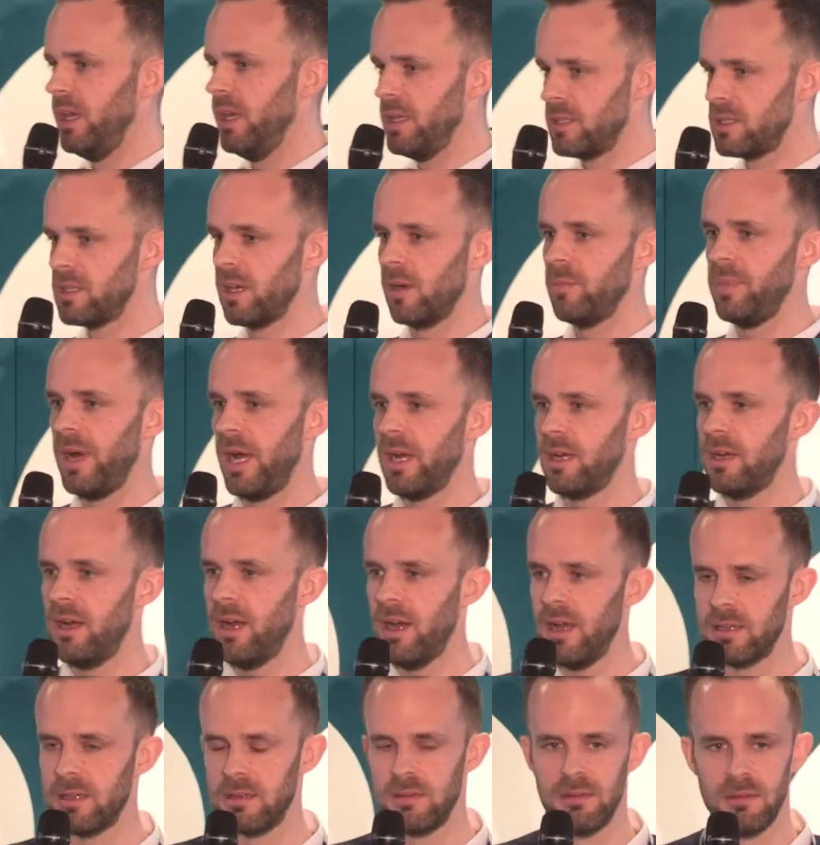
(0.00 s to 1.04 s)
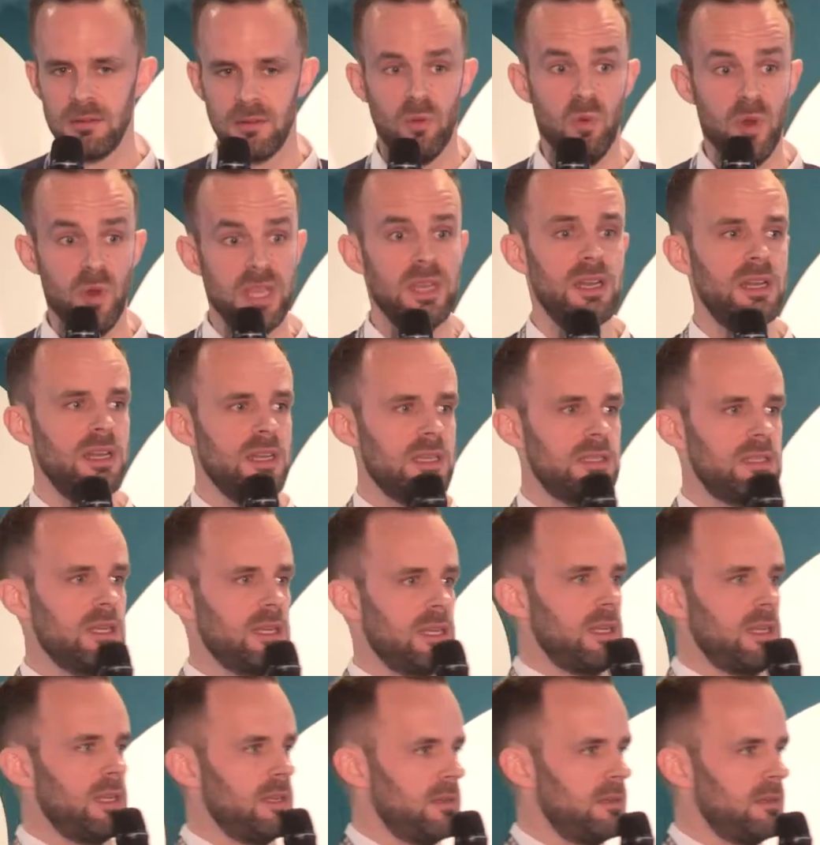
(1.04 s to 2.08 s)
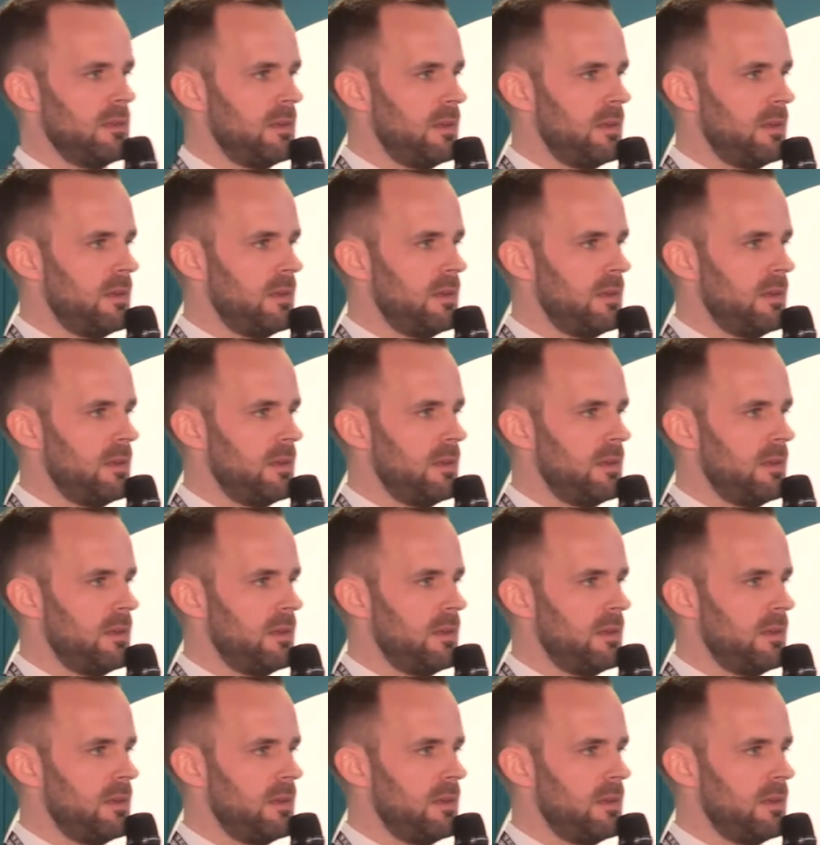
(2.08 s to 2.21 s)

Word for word: into your back garden? Realistic.